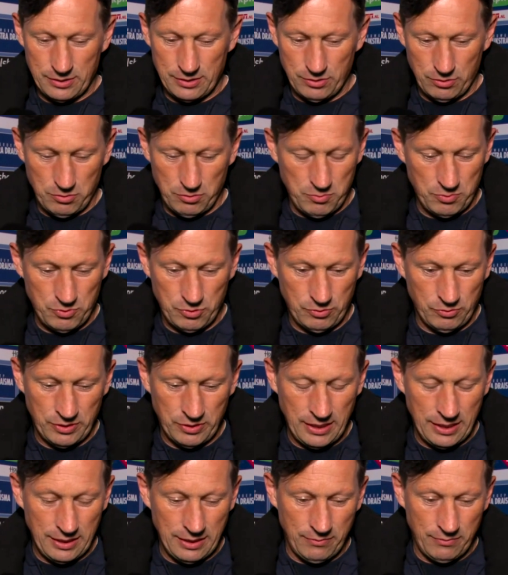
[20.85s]
So
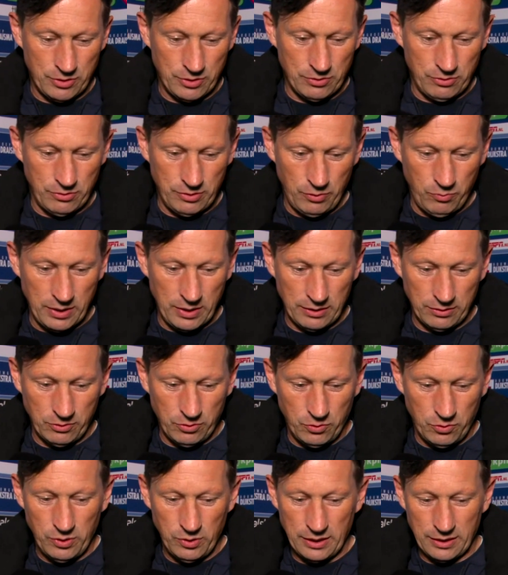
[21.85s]
today there was only one
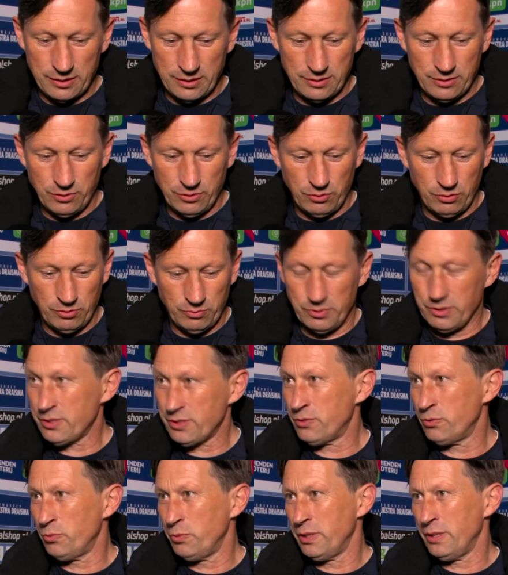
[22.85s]
goal, and the goal
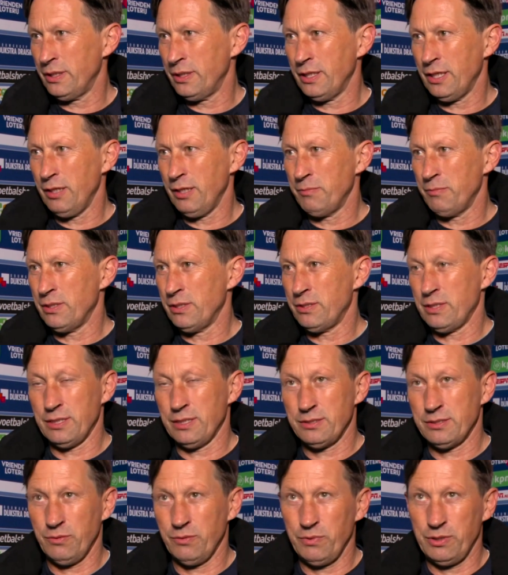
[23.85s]
was to win the game, and
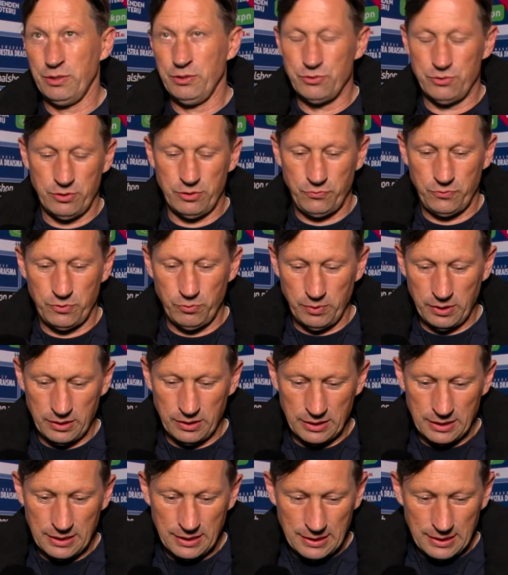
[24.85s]
I think we deserved to win.